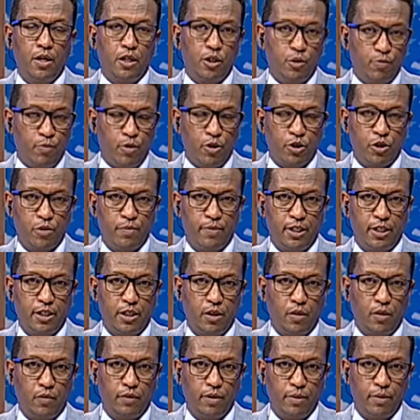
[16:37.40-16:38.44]

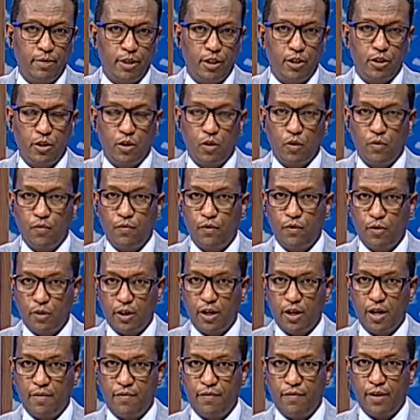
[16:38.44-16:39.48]
Spokesperson of the Ministry of
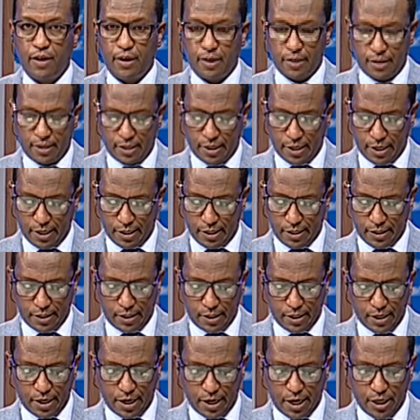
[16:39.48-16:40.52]
Foreign Affairs
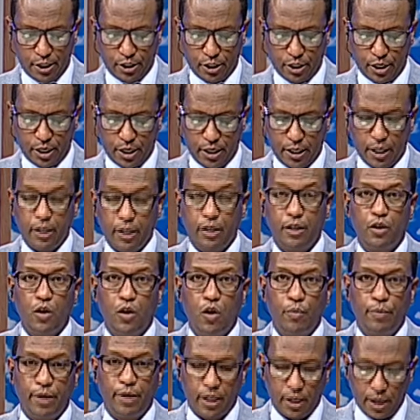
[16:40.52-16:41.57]
says cultural,
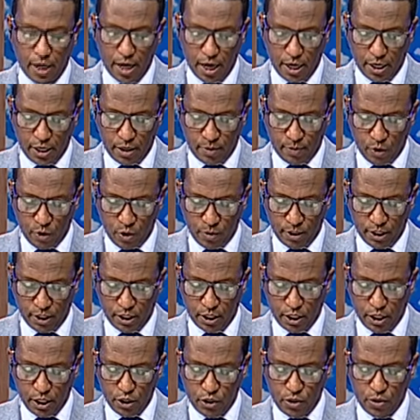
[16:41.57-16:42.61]
economic and
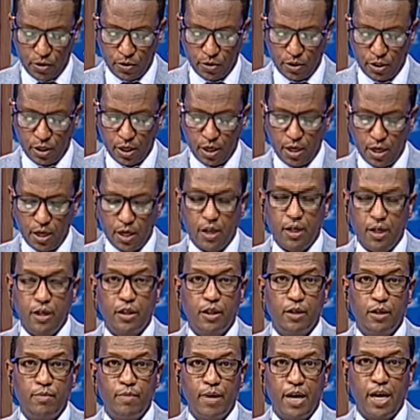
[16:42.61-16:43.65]
diplomatic issues
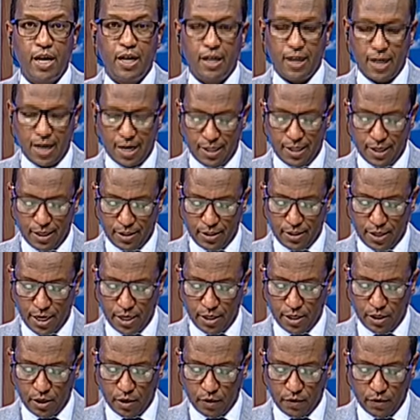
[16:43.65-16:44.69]
remain at the
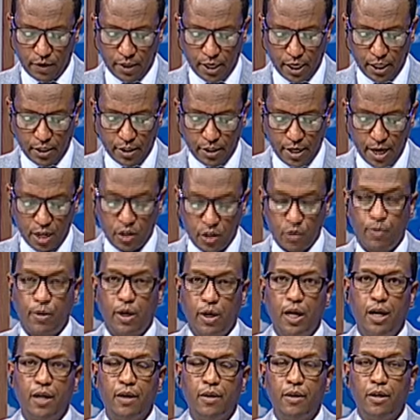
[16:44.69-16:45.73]
center of Great
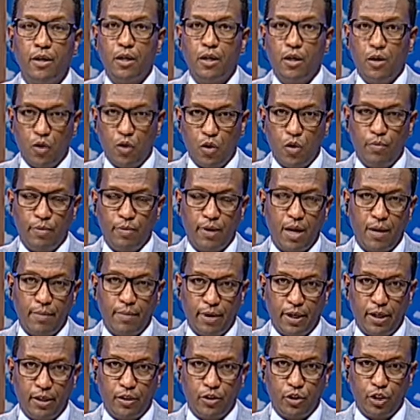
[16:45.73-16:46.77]
Diaspora
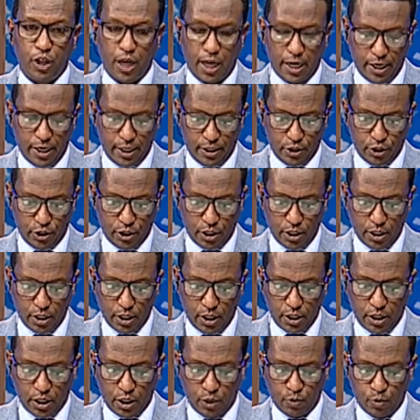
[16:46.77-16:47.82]
Homecoming Challenge.
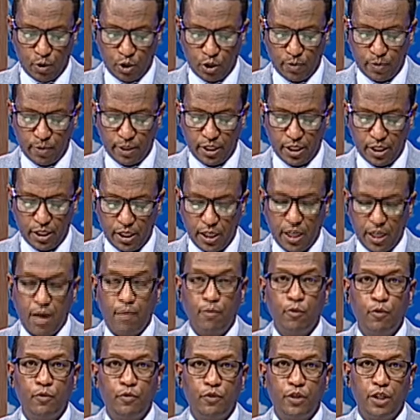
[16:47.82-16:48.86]
The spokesperson Dina
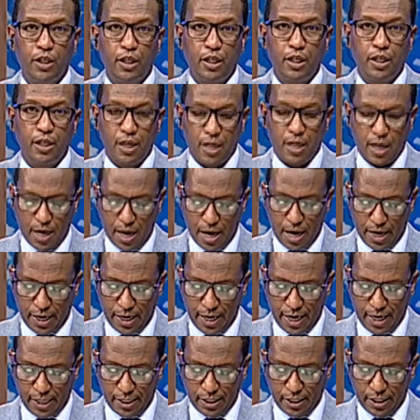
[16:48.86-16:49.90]
Mufti
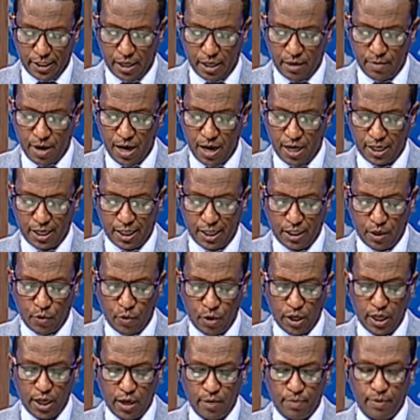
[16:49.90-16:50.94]
highlighted the remark at the
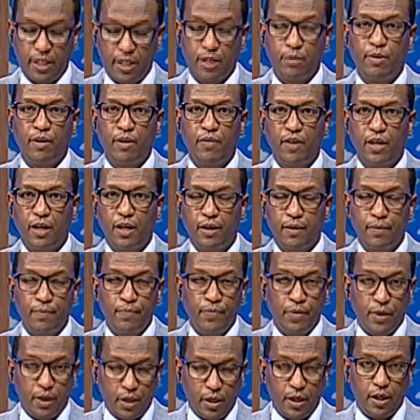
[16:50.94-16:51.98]
weekly press briefing
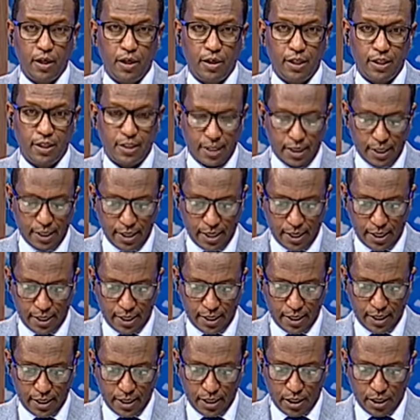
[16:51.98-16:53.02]
here yesterday.
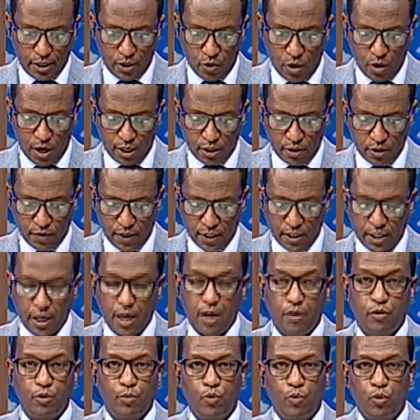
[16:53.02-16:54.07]
Johannes van
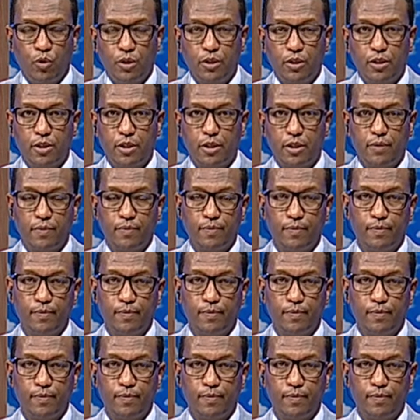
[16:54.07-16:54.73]
Town reports.